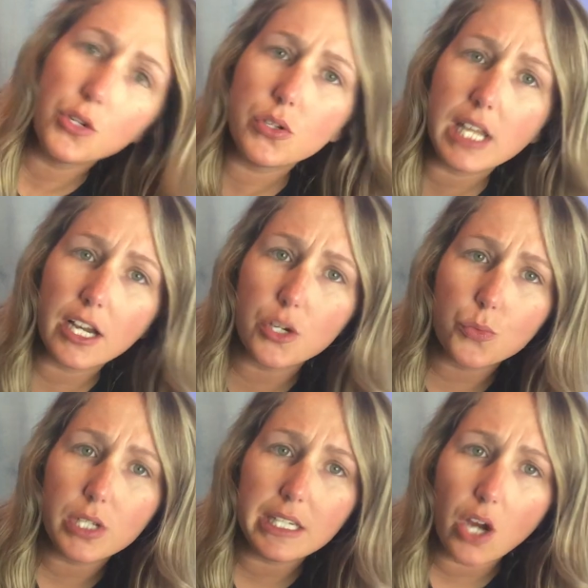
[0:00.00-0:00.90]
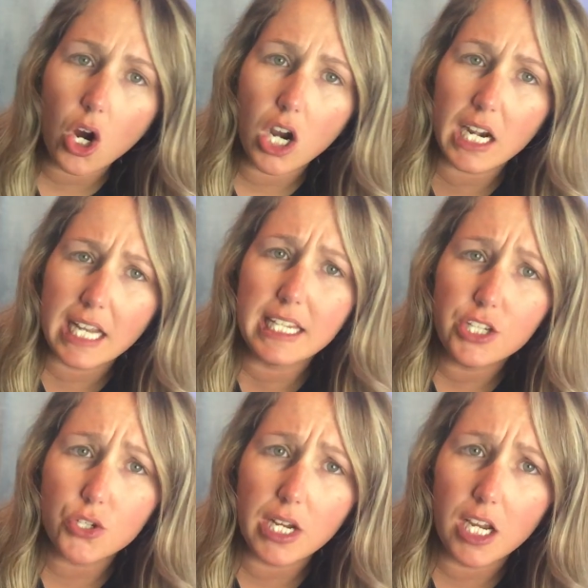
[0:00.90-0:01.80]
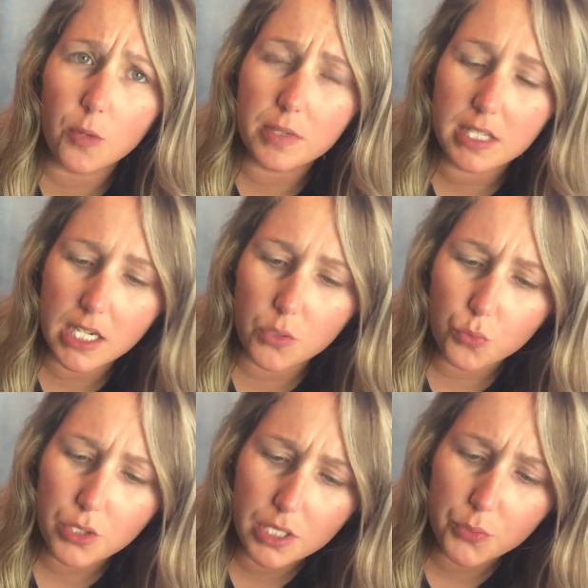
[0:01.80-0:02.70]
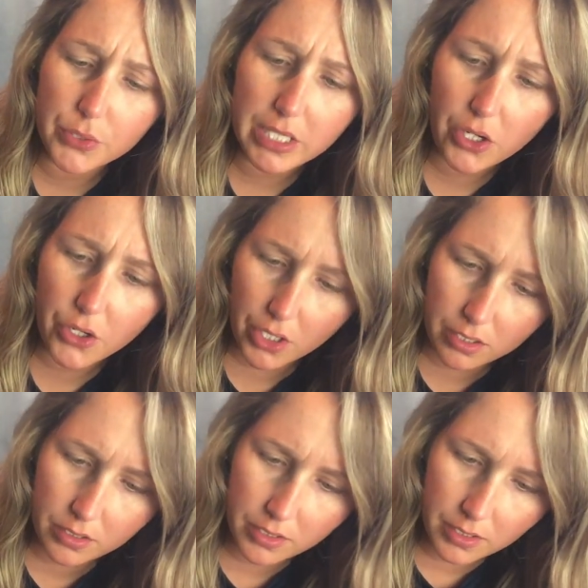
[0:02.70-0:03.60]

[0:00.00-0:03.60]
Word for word: you staring really hard? I need your help. Stare really, really hard.